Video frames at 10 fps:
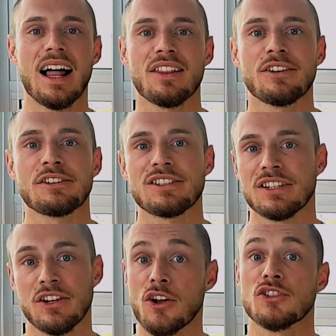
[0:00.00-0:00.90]
others
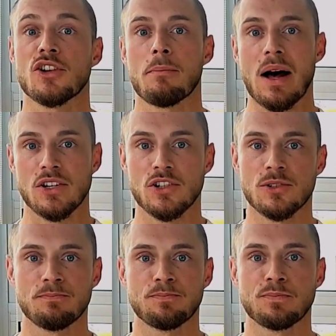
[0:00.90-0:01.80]
not so much.